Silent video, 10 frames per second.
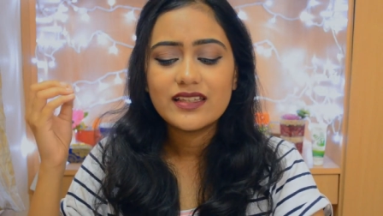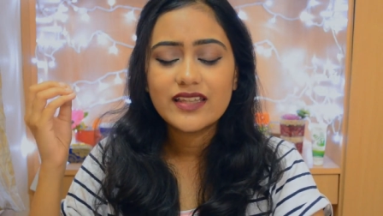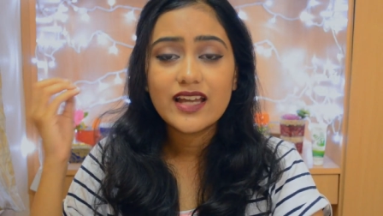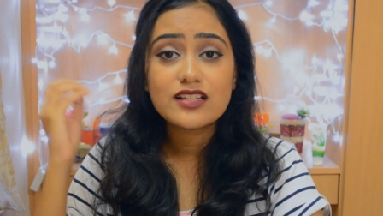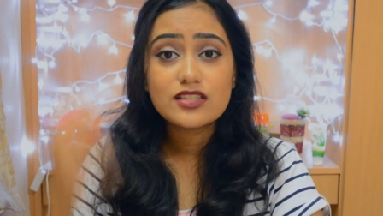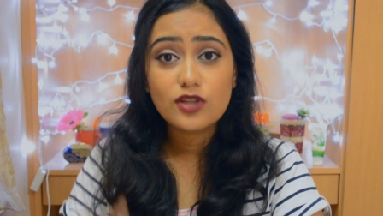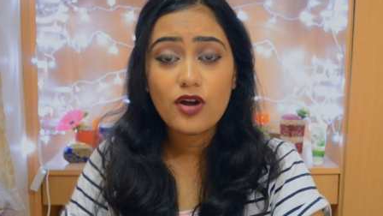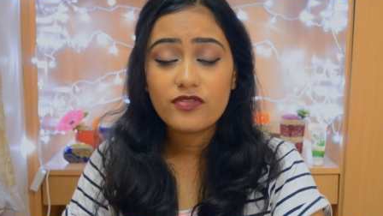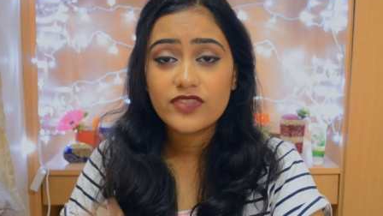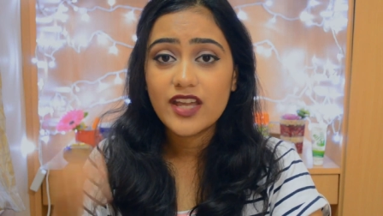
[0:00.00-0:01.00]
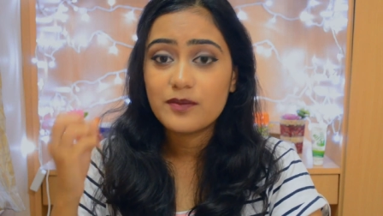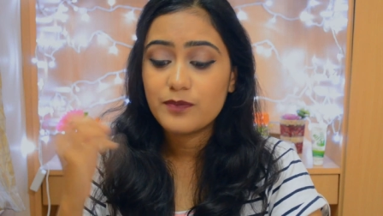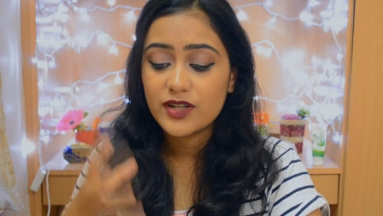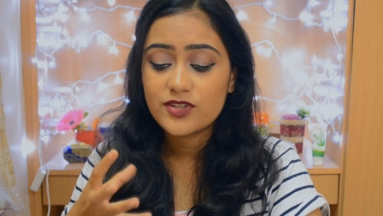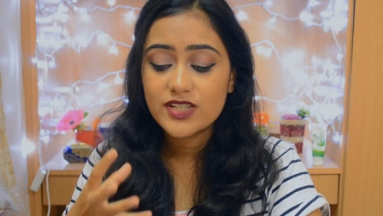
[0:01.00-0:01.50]
they are soft they're
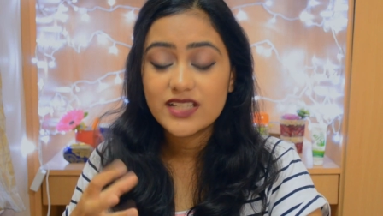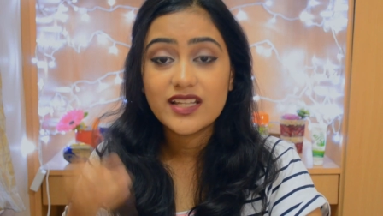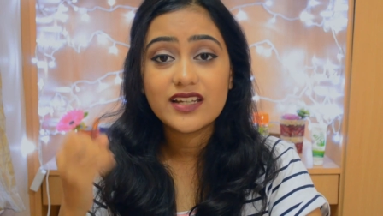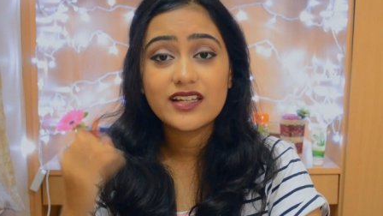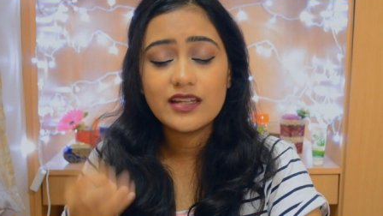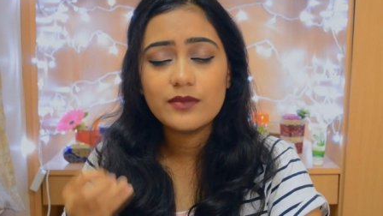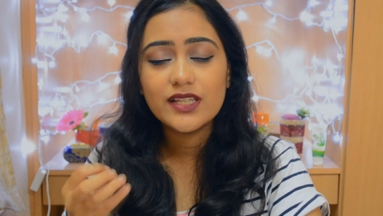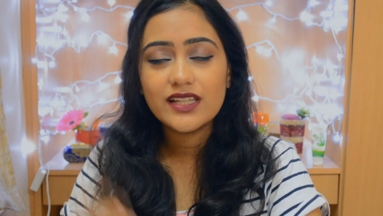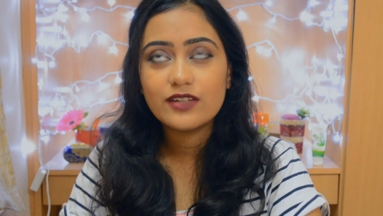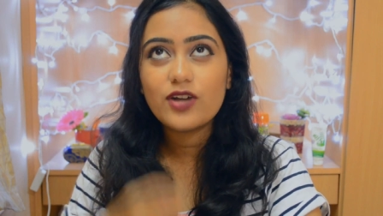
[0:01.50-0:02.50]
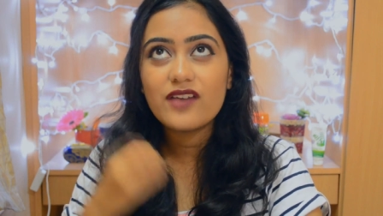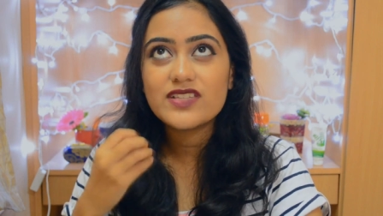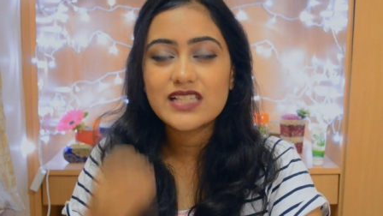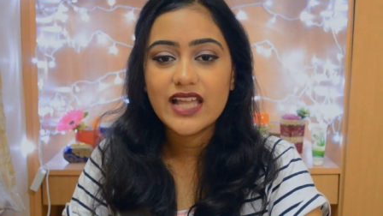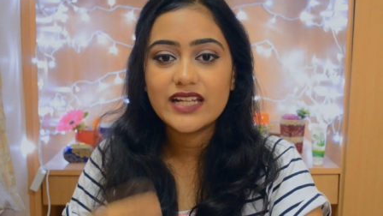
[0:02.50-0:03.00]
buttery they're creamy they do have
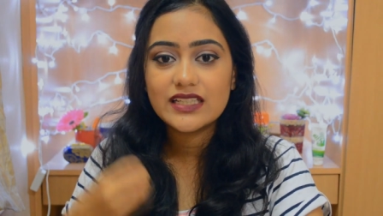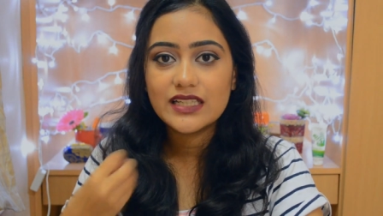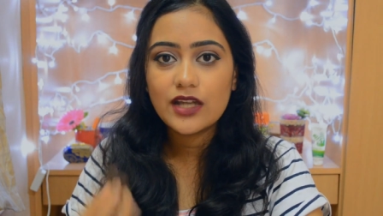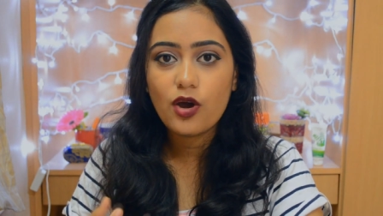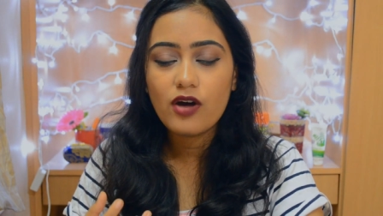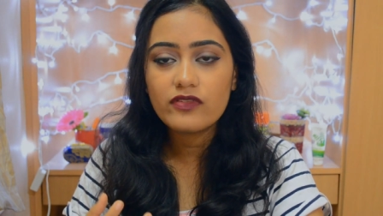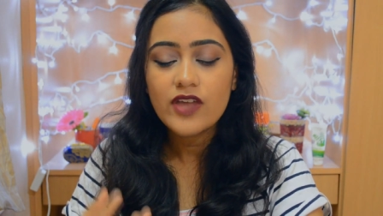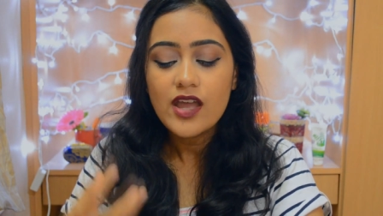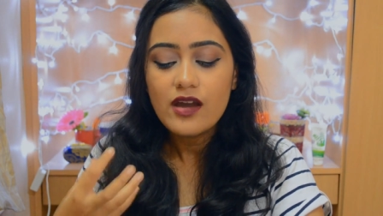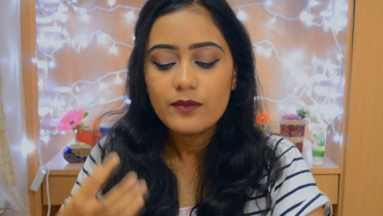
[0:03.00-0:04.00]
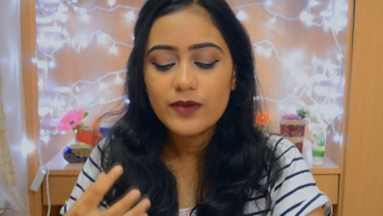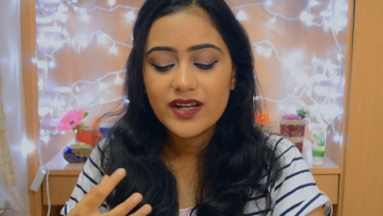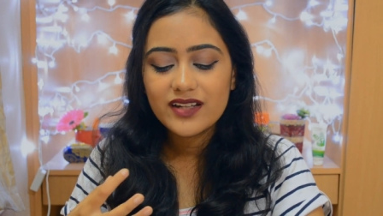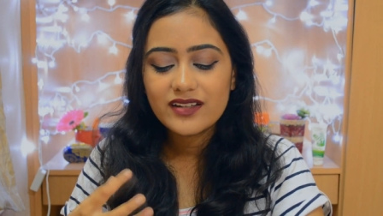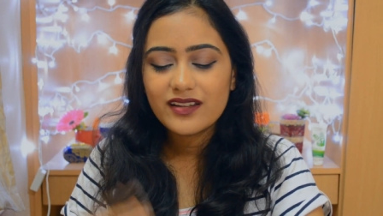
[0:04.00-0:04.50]
slight kick off
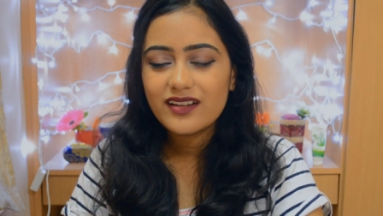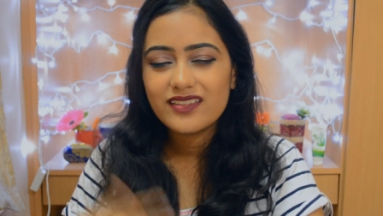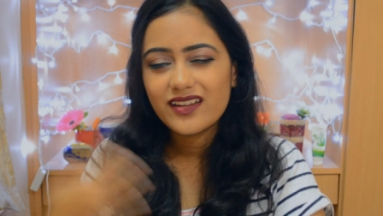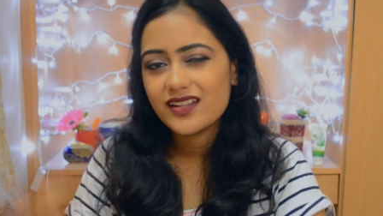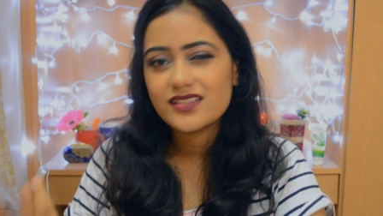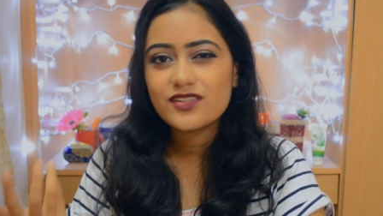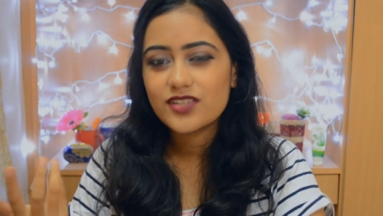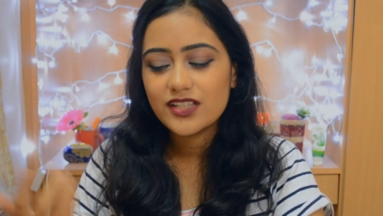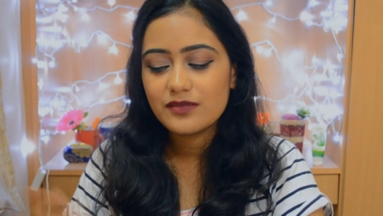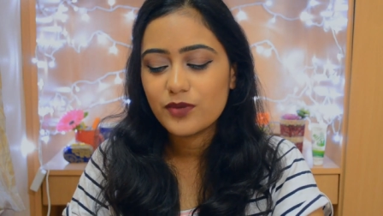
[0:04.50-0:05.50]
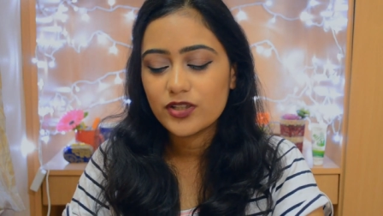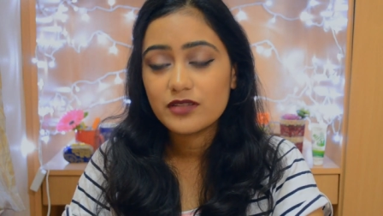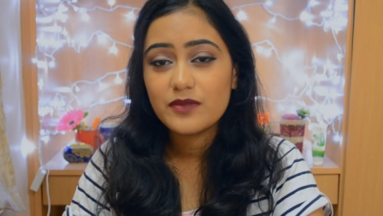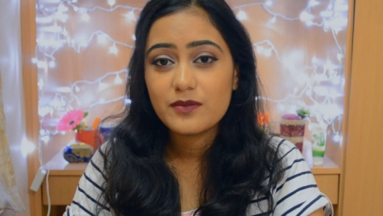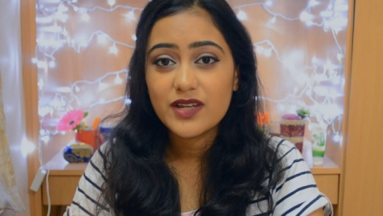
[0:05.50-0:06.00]
but uh, that doesn't really
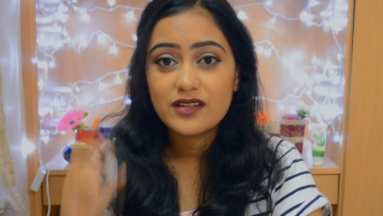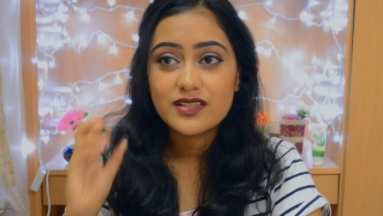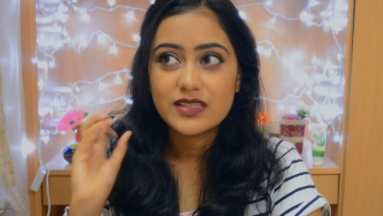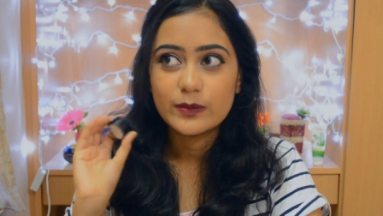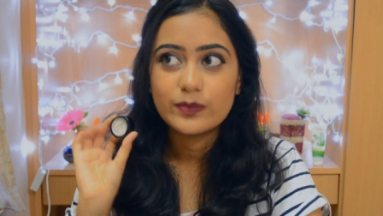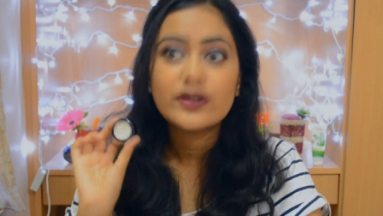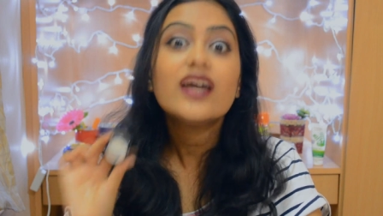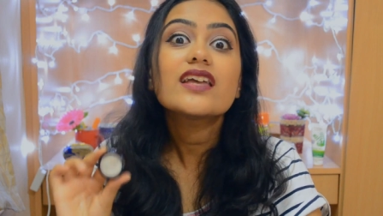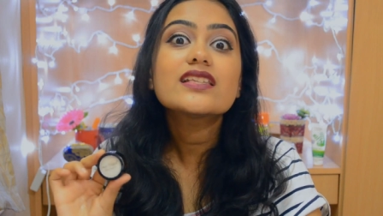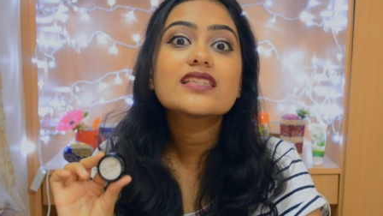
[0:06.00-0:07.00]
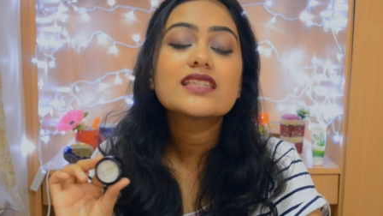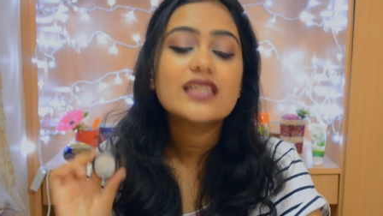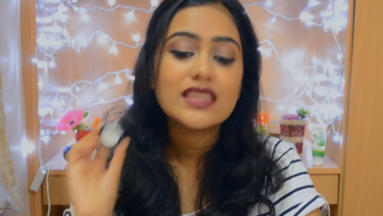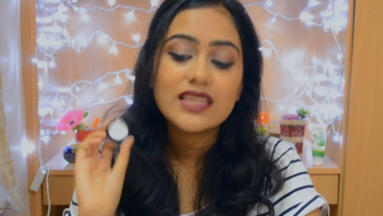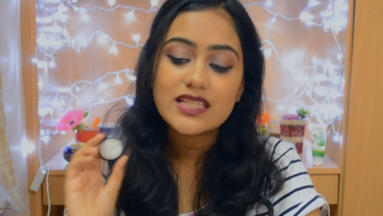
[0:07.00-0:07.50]
bother me because the price
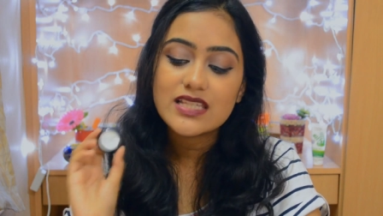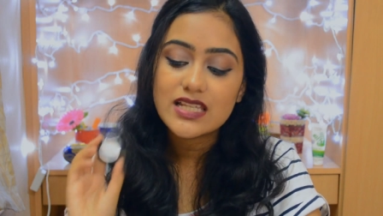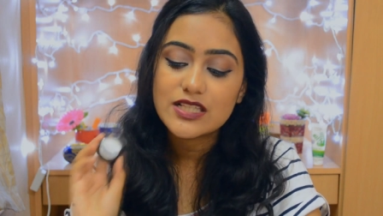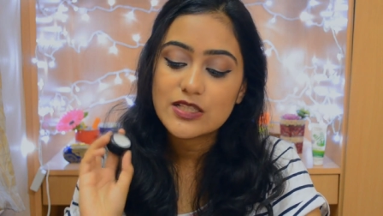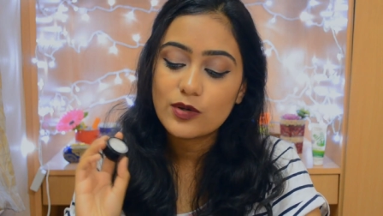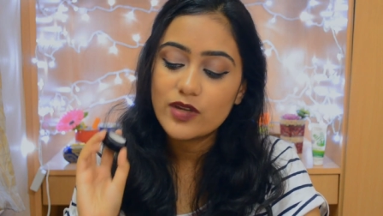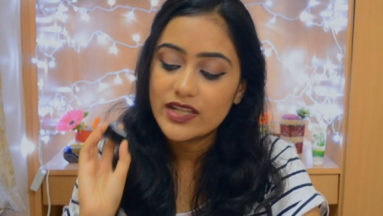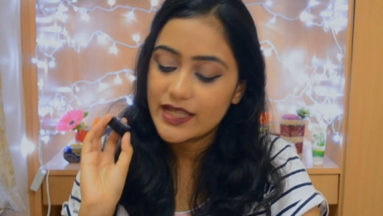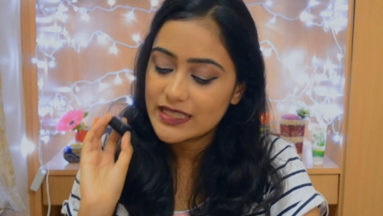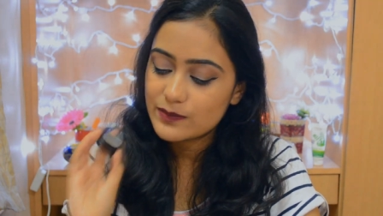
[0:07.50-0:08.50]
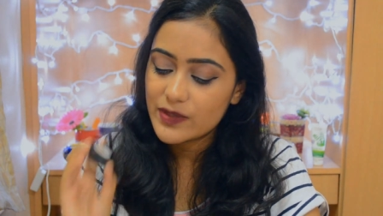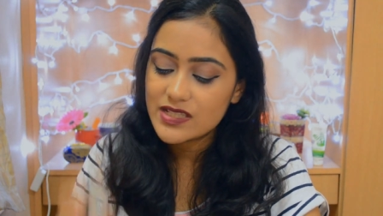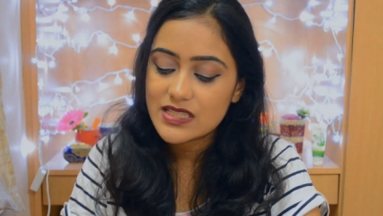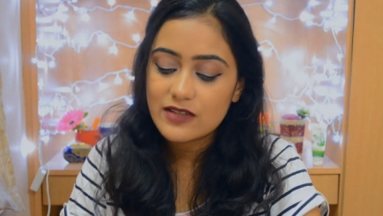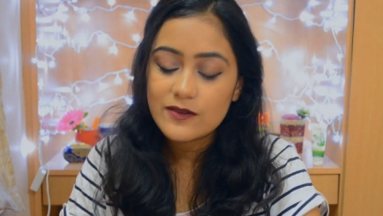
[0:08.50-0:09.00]
this is so
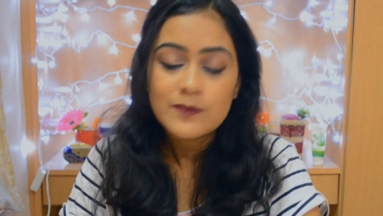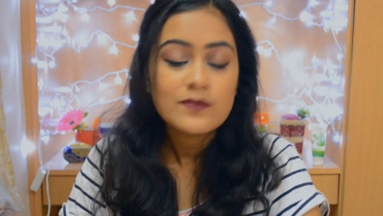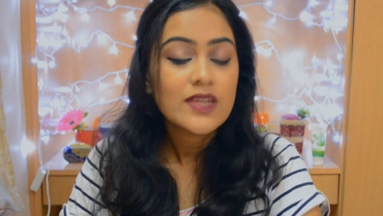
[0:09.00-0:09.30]
inexpensive